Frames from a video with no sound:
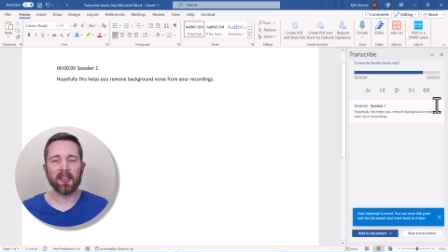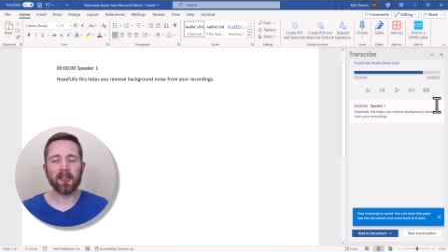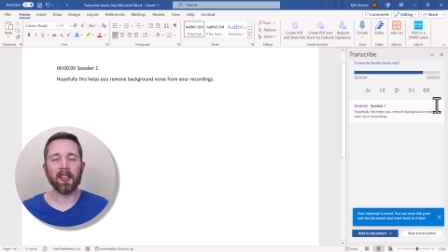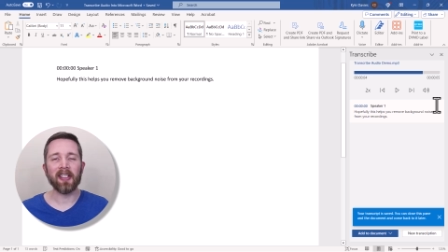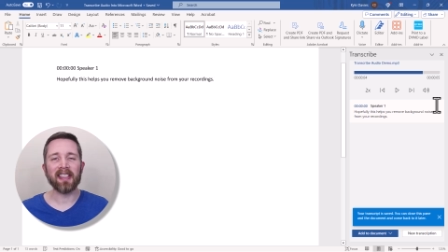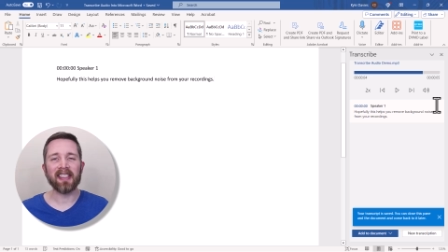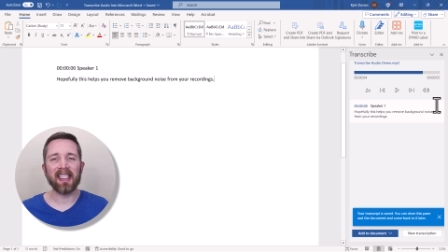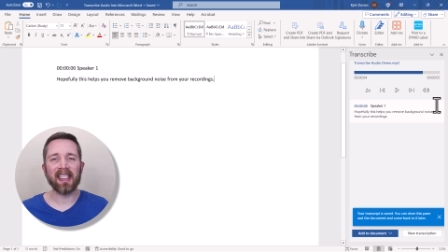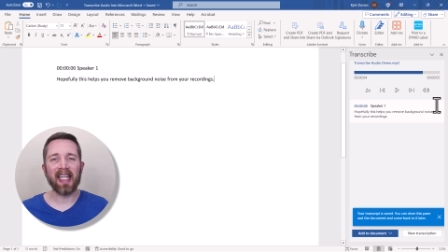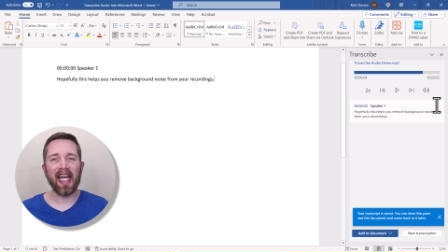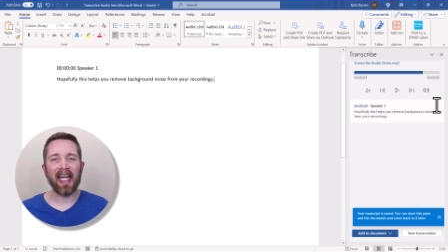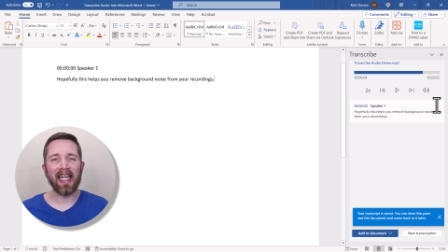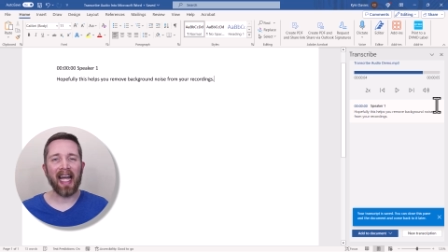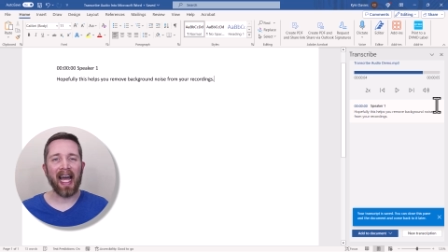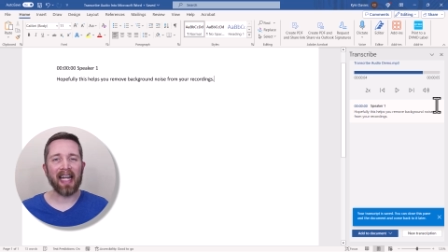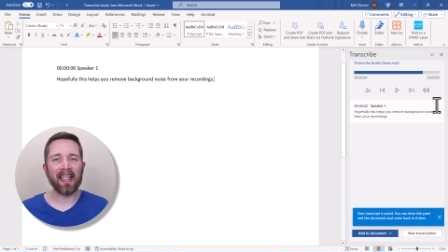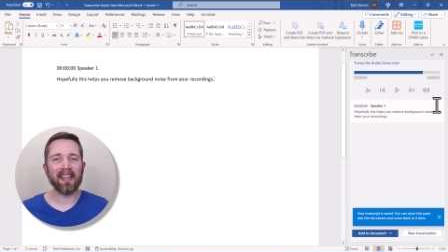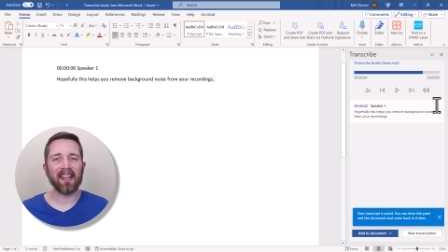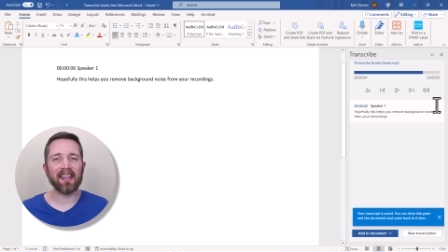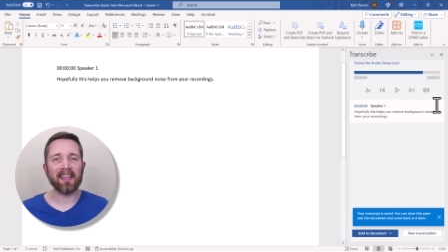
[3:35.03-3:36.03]
So you can see that
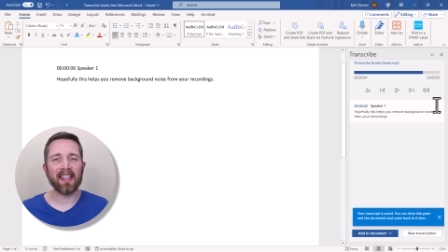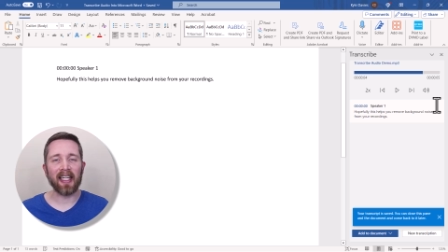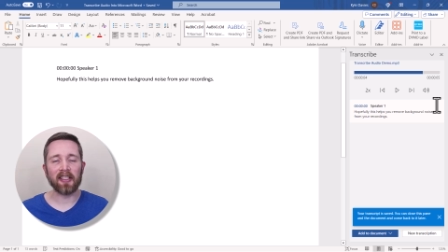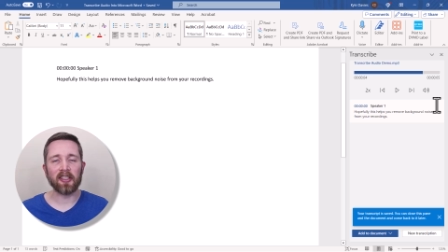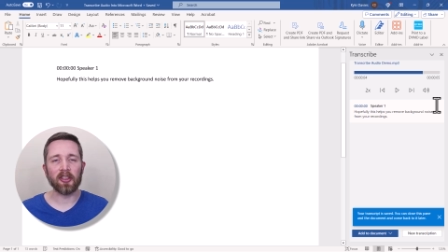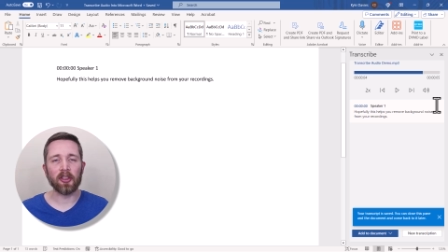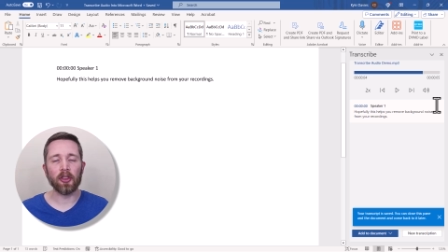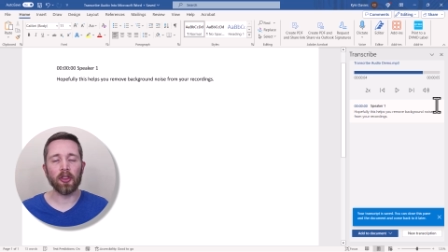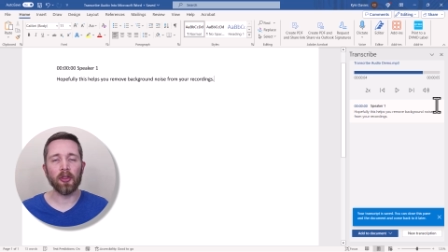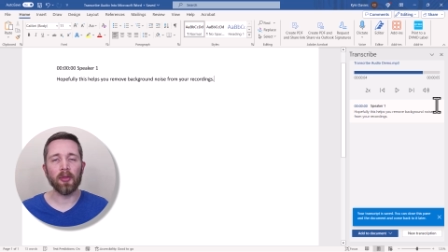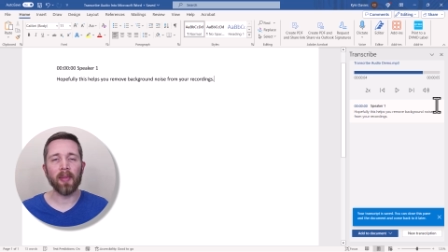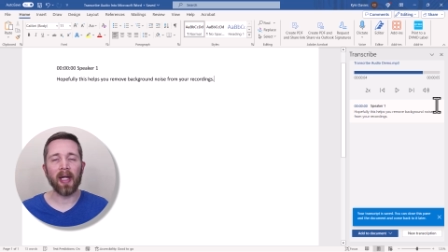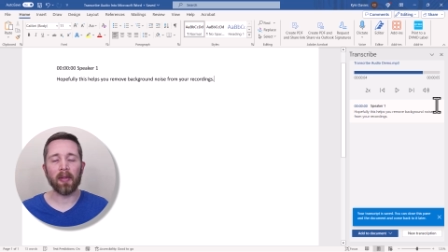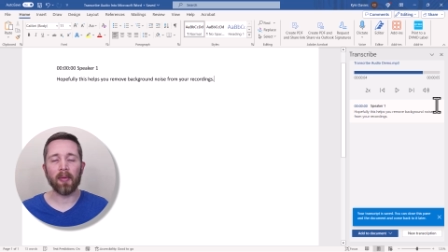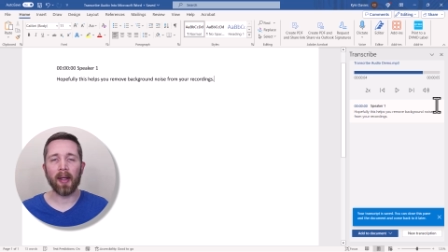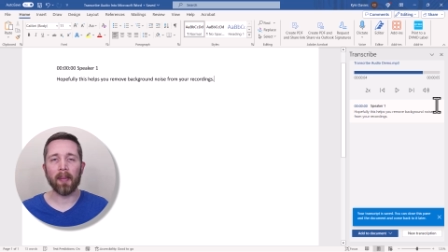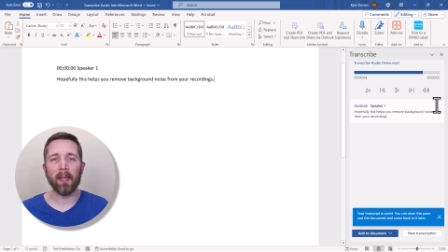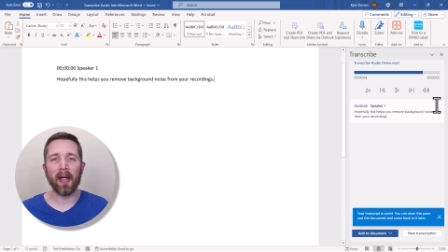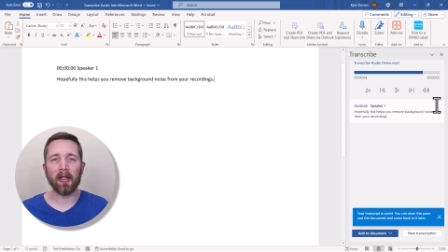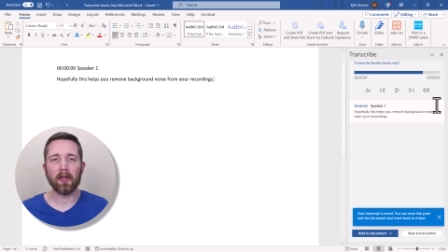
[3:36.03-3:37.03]
added the text to my
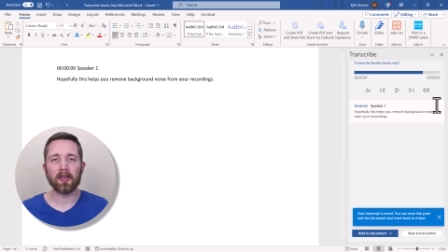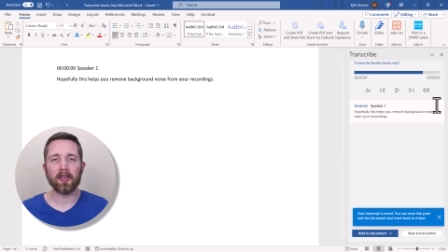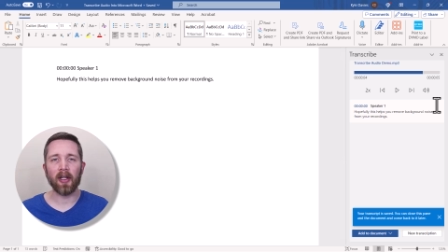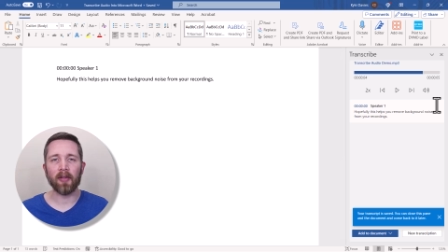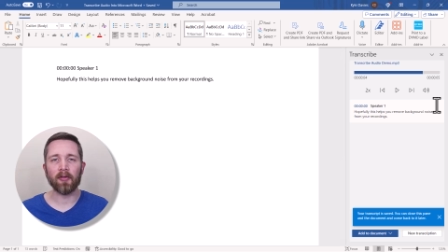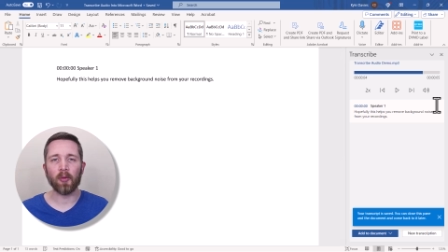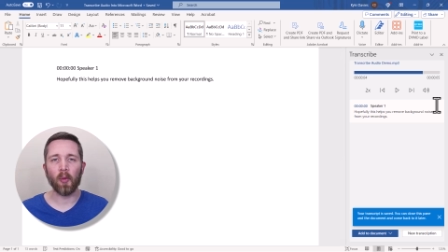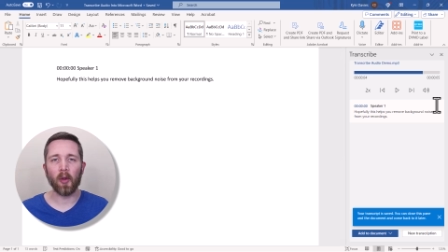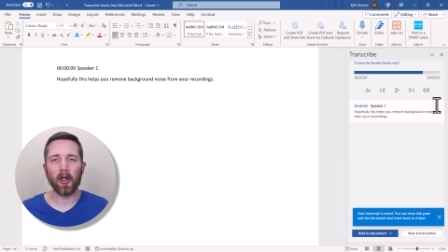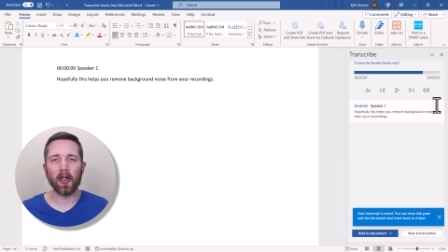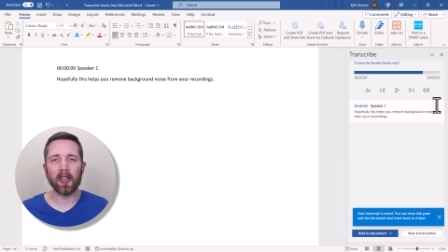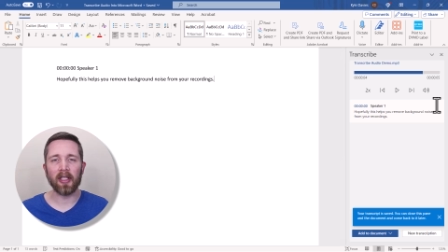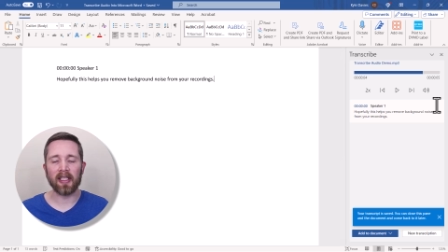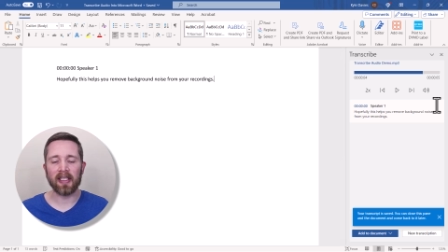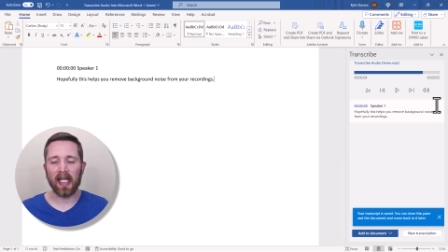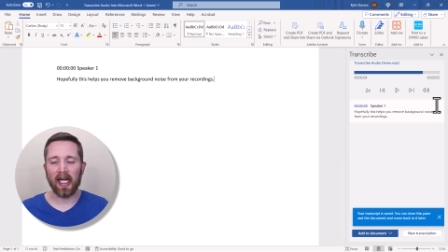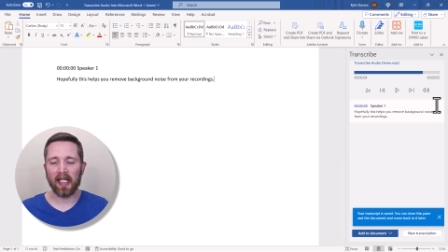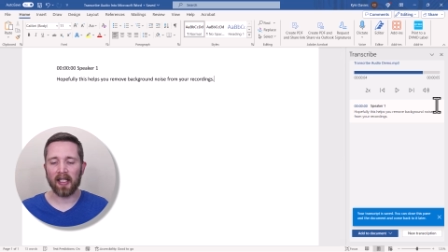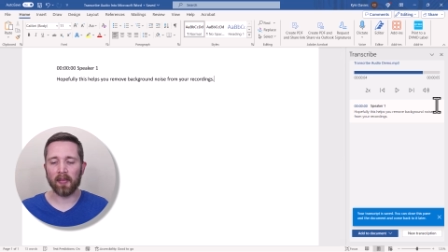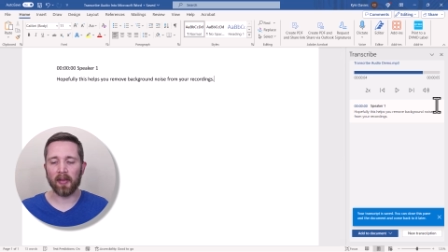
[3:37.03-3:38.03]
Microsoft Word
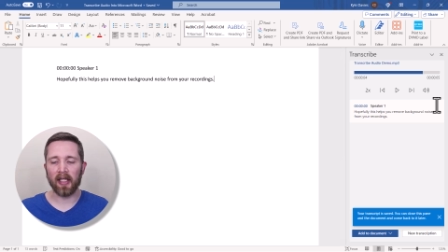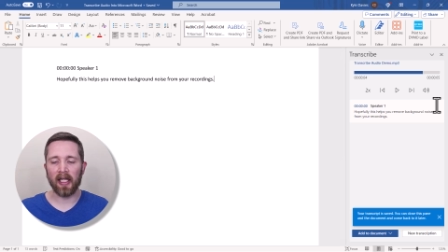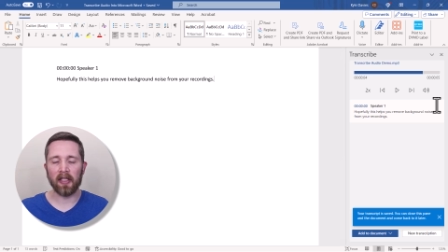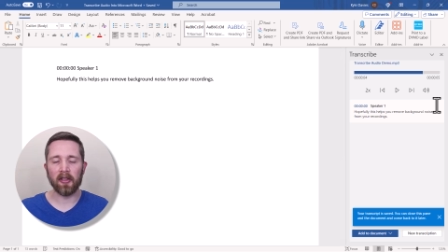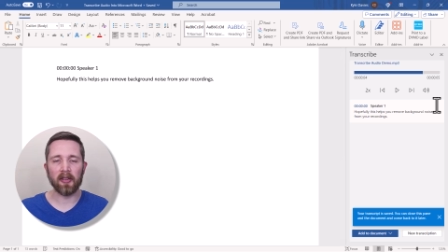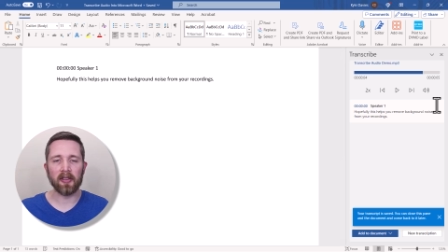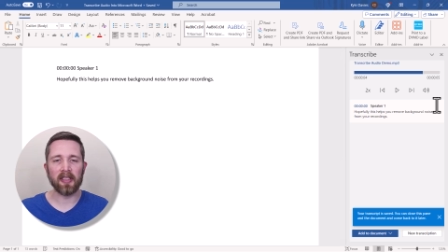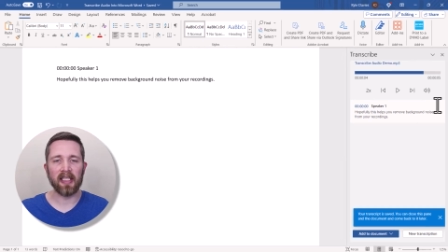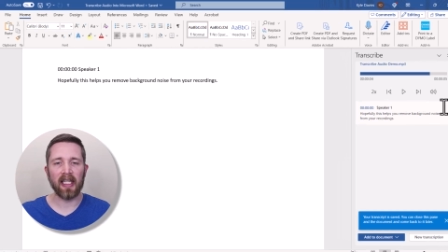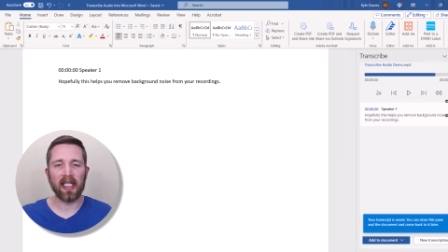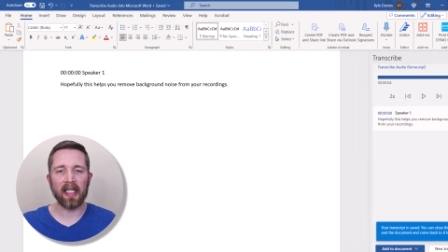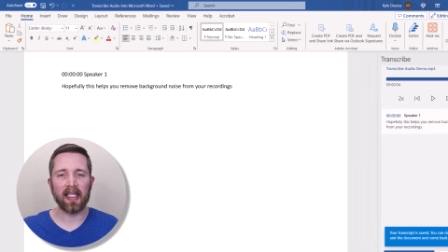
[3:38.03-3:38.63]
document. And you can see I